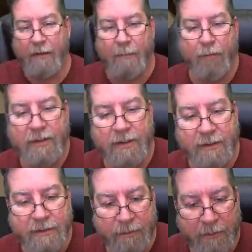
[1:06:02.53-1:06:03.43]

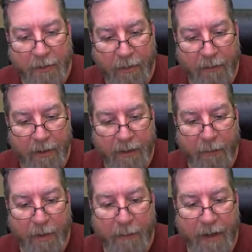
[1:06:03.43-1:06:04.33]
brushes. You know, I
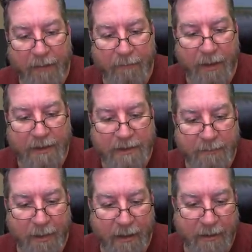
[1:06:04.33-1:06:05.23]
don't want
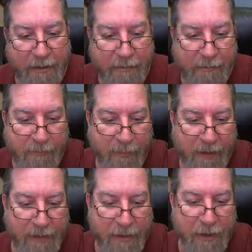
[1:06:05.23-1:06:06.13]
my
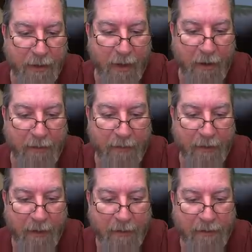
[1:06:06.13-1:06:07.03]
digital art
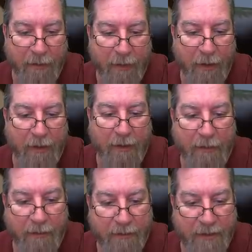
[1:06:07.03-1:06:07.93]
to look
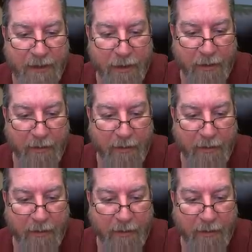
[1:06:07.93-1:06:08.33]
digital.